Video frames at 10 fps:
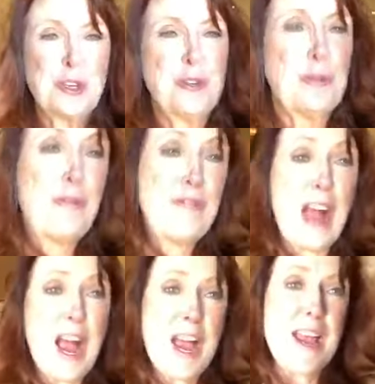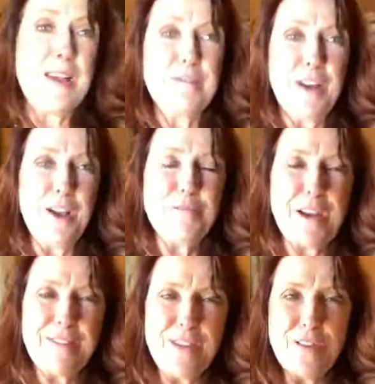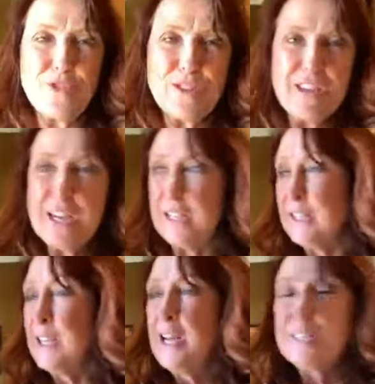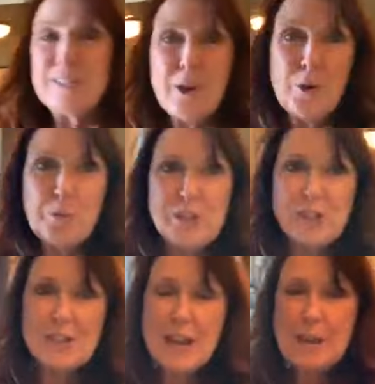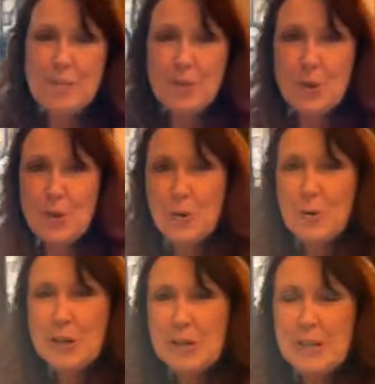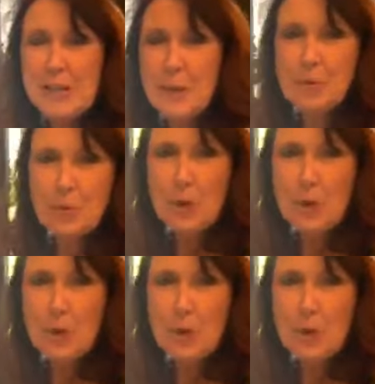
you 5 of my favorite things. So we just came through number